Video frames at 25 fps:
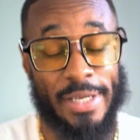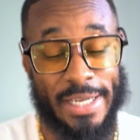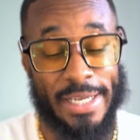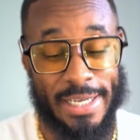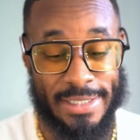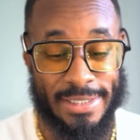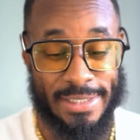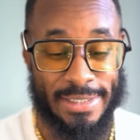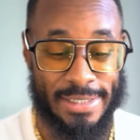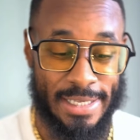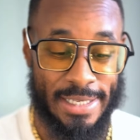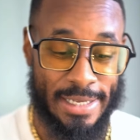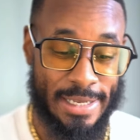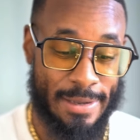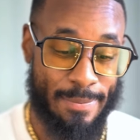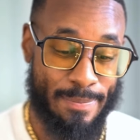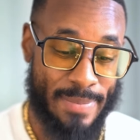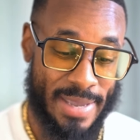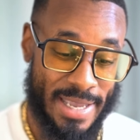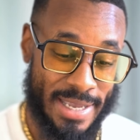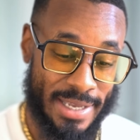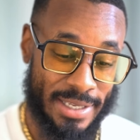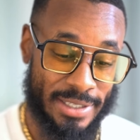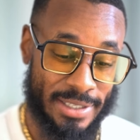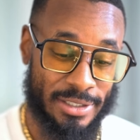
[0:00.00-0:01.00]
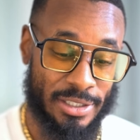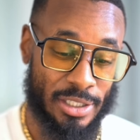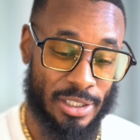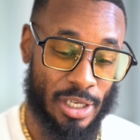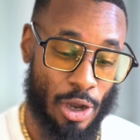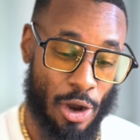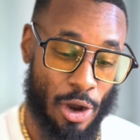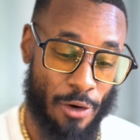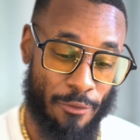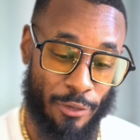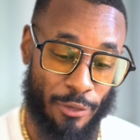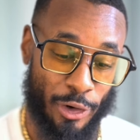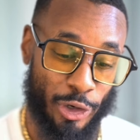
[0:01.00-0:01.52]
is the men's
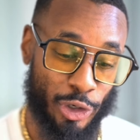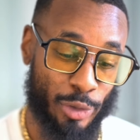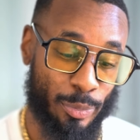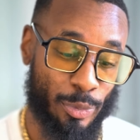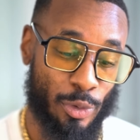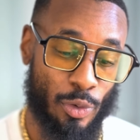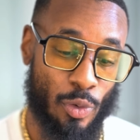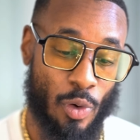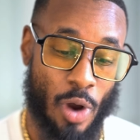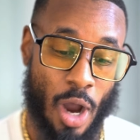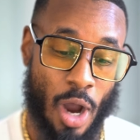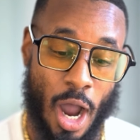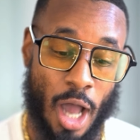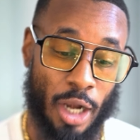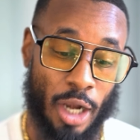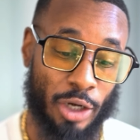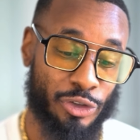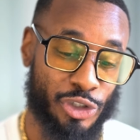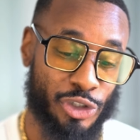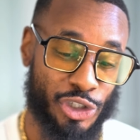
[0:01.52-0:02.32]
convertible collared